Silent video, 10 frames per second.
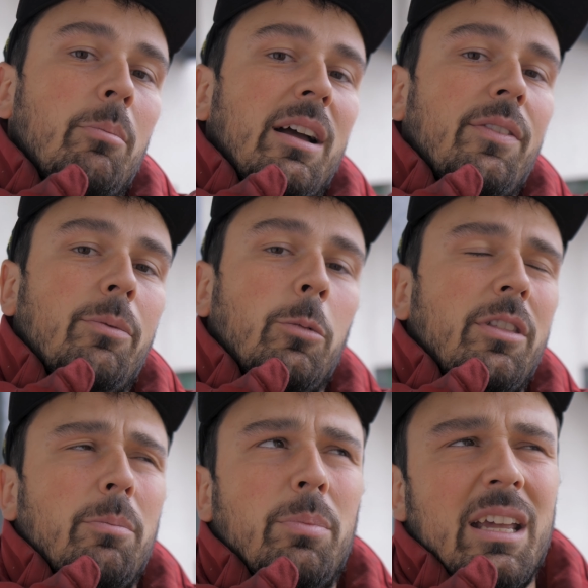but
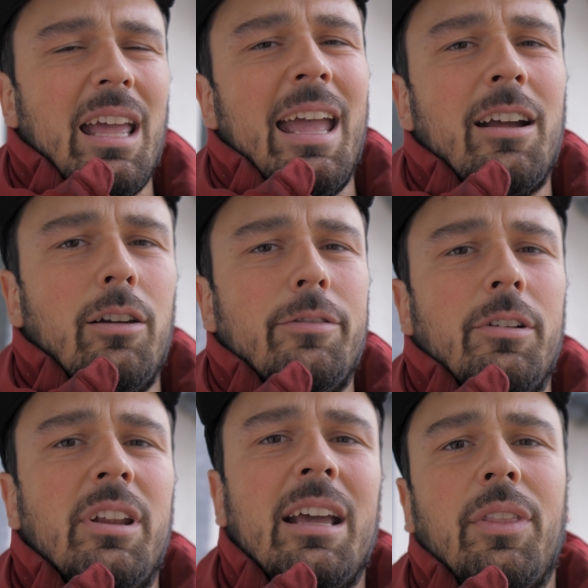with a big angle of
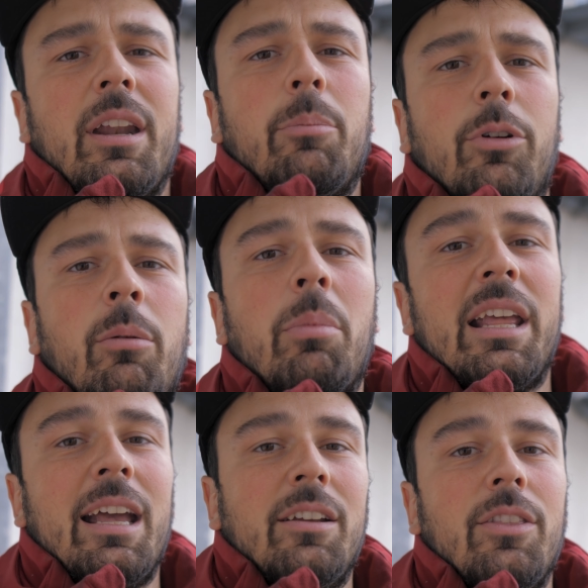attack that I probably
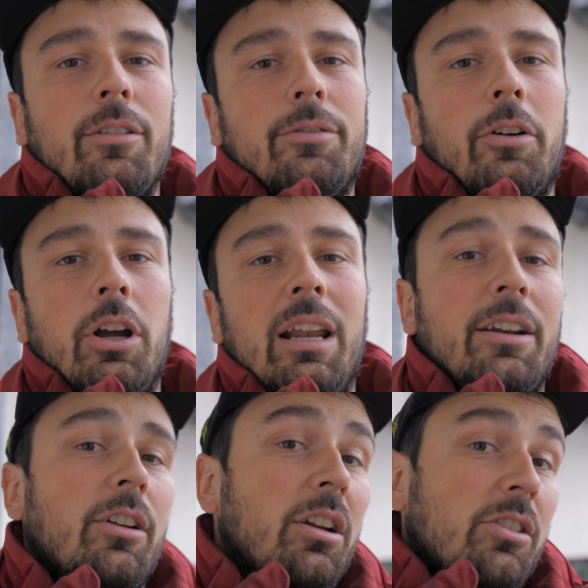had in the foil
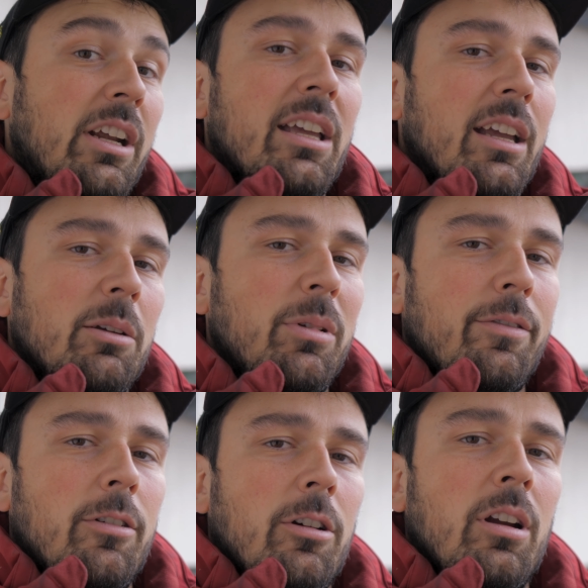and not checking it
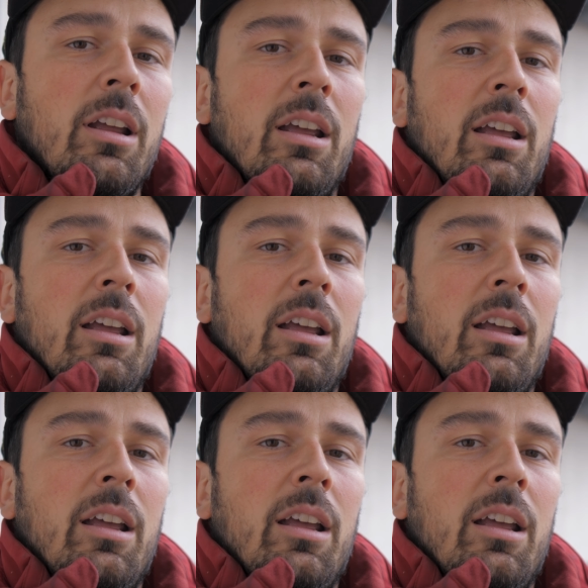before,